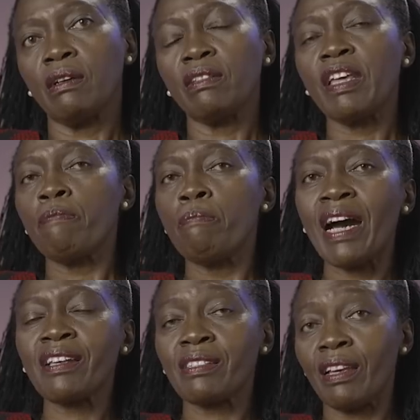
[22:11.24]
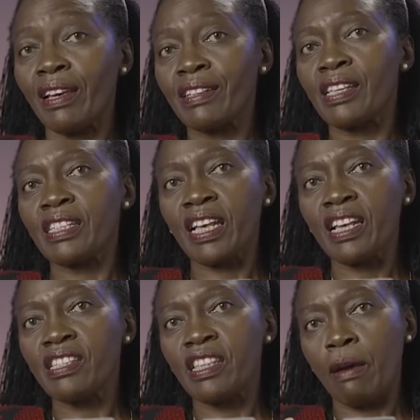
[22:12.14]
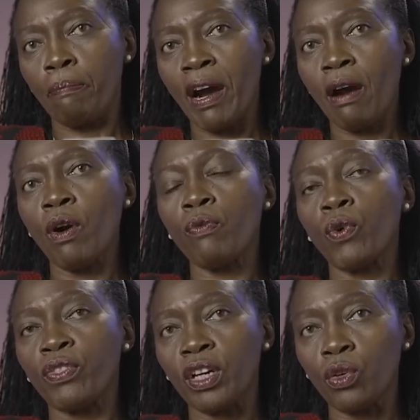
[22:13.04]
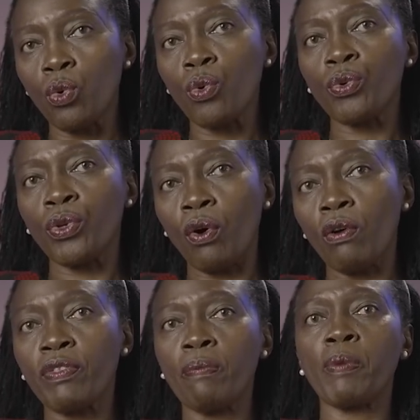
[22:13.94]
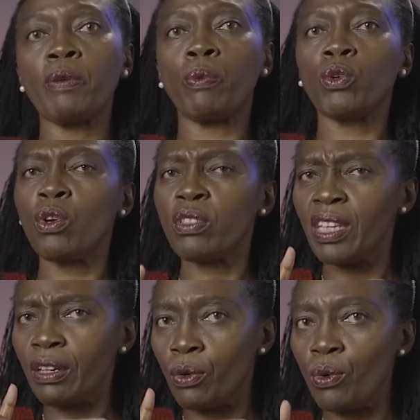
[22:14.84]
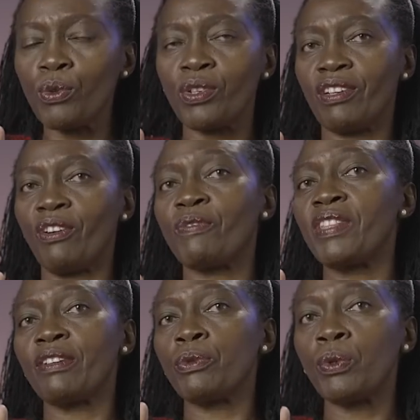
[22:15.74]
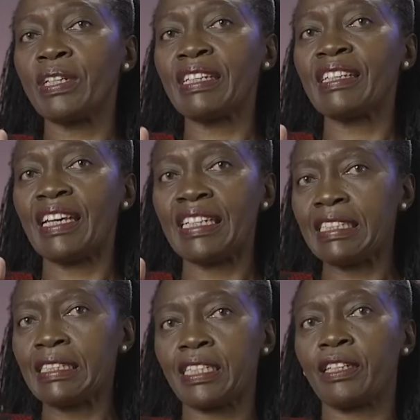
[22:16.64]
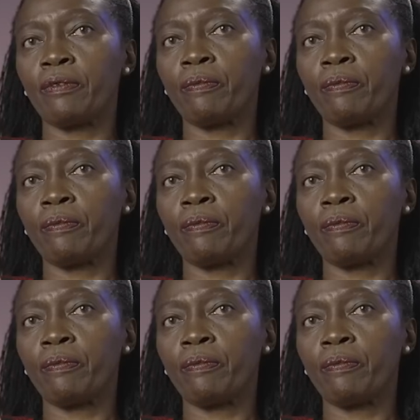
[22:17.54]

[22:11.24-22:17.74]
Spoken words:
They must exercise their power for the good of the people, not the good of the ruling elite.